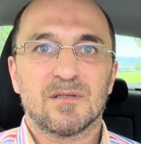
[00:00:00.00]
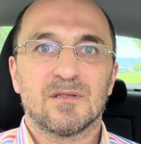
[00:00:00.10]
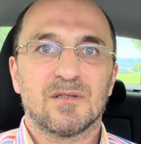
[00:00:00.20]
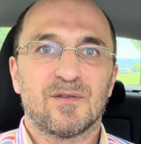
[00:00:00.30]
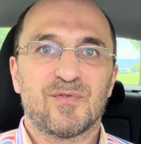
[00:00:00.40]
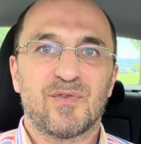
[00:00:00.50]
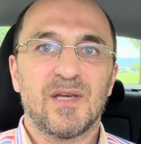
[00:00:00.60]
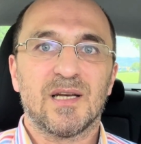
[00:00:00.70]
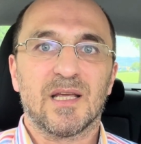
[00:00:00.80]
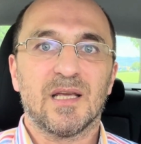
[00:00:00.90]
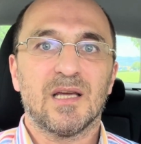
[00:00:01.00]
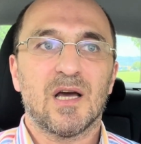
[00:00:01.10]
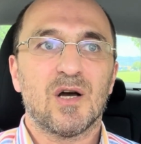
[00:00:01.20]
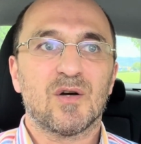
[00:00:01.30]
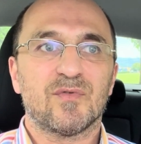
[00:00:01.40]
the feeling
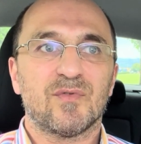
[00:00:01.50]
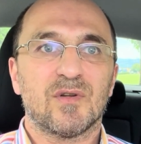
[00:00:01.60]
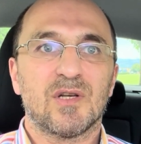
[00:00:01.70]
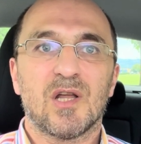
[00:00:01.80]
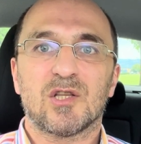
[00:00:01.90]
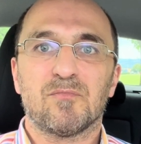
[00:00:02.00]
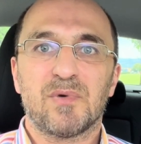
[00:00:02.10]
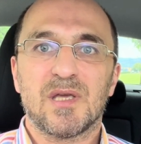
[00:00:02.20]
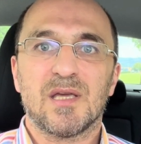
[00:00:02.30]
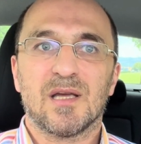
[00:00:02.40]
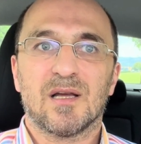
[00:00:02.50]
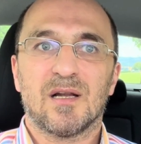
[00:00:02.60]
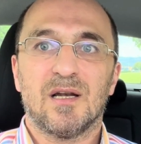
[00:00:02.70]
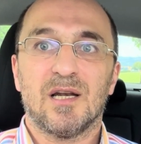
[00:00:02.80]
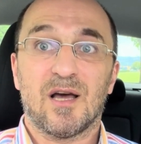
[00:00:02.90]
of not being
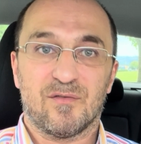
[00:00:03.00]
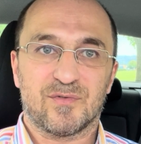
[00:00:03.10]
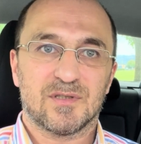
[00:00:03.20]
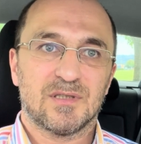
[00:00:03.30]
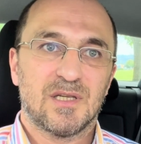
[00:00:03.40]
loved.